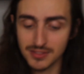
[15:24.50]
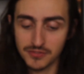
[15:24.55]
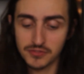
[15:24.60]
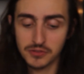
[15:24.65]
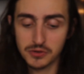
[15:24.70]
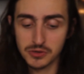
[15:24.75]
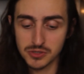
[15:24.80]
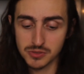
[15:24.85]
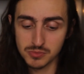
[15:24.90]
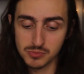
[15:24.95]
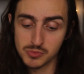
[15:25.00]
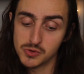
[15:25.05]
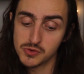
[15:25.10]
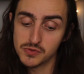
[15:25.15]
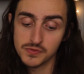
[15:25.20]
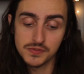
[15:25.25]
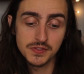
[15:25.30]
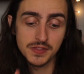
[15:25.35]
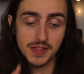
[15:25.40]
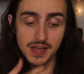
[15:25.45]
the first
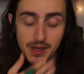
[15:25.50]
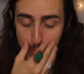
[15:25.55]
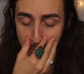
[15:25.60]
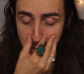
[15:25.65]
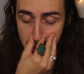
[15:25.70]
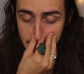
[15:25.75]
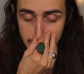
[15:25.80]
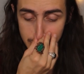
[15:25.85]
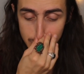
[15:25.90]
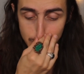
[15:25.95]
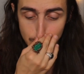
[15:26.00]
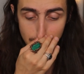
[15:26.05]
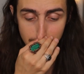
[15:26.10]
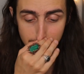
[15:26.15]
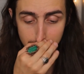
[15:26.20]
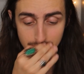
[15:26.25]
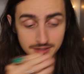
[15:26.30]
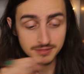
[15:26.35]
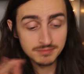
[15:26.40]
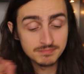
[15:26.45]
move in that way as
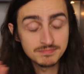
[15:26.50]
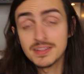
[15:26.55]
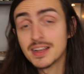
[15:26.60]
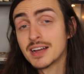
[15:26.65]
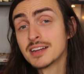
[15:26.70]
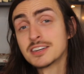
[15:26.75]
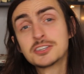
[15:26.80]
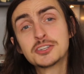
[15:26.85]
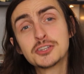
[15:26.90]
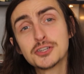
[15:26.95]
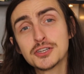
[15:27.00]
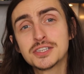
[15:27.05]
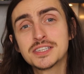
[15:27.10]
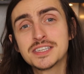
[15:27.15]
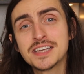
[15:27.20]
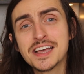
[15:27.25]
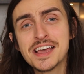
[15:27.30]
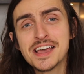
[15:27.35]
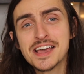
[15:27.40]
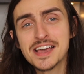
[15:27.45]
well. Just
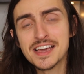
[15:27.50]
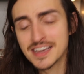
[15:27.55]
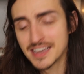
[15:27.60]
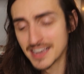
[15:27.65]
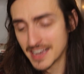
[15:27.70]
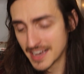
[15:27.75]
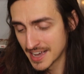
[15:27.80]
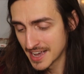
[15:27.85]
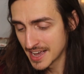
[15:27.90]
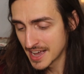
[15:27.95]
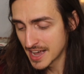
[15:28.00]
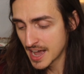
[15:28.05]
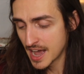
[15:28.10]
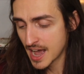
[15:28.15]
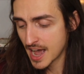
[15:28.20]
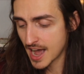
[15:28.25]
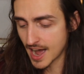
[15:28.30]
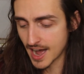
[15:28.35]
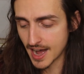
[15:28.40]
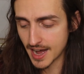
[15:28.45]
saying.
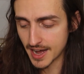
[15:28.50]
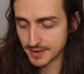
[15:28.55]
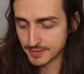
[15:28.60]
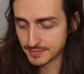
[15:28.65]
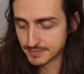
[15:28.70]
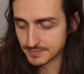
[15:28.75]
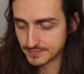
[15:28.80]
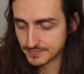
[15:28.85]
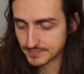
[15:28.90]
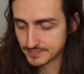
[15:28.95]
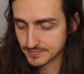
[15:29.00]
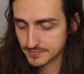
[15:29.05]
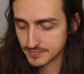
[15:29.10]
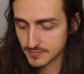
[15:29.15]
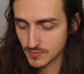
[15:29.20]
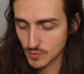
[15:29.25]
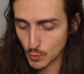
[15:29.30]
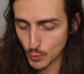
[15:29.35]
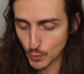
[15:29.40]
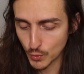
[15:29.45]
Um,
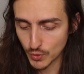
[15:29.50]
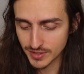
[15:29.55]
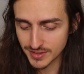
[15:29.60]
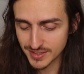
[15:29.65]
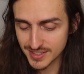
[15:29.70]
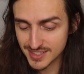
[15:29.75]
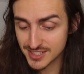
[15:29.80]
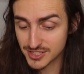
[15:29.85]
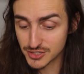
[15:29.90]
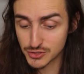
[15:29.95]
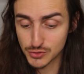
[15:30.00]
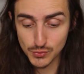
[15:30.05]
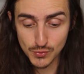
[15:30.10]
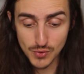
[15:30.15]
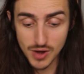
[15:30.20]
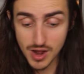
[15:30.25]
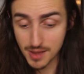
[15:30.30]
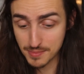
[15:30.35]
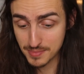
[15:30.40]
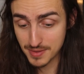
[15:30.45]
or at least
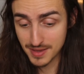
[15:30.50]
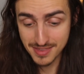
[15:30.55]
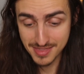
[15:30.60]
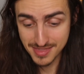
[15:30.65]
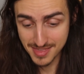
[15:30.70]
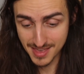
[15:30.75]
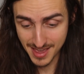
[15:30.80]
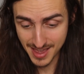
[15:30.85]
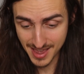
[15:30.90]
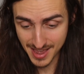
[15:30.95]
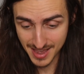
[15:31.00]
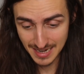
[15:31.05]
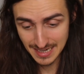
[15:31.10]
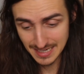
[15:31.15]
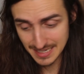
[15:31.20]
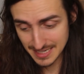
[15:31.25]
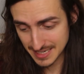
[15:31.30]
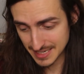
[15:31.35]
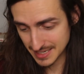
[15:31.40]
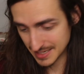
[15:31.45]
dropping the
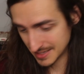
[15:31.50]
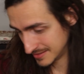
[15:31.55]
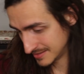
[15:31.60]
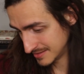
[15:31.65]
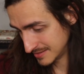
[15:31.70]
hint.